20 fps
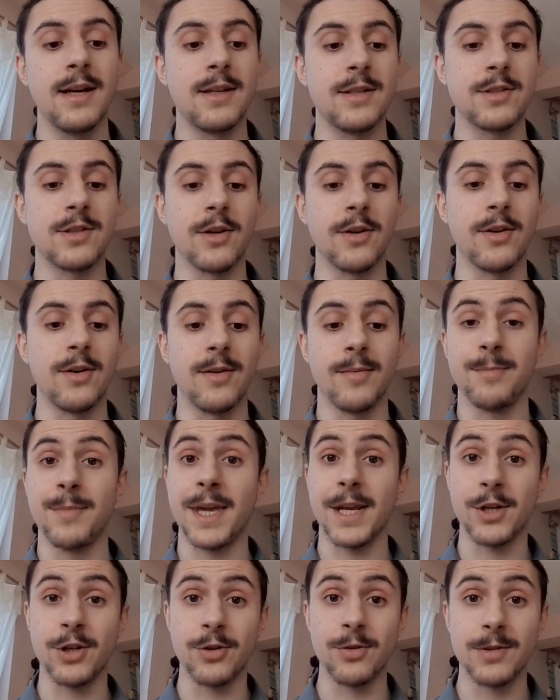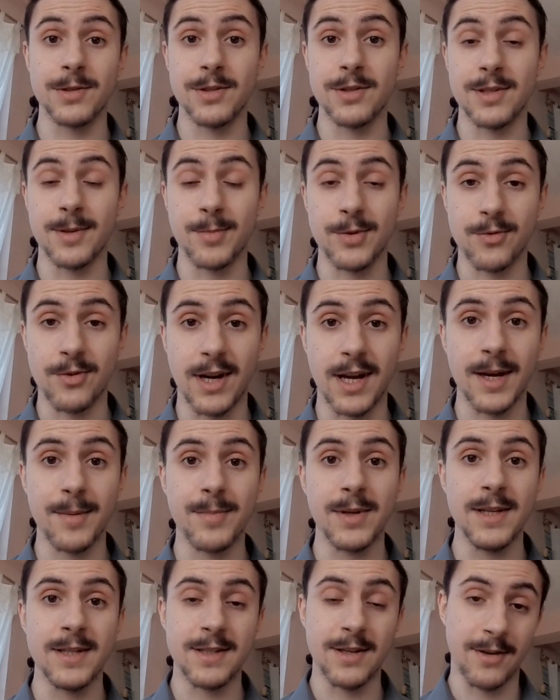so make sure to
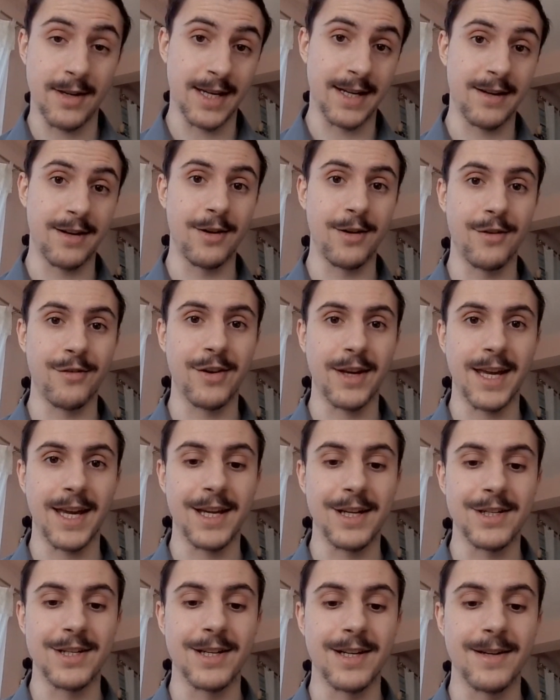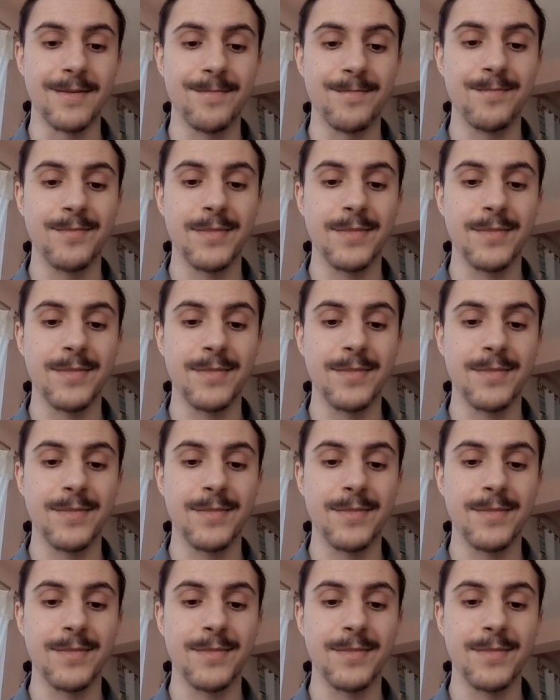subscribe so you get a notification.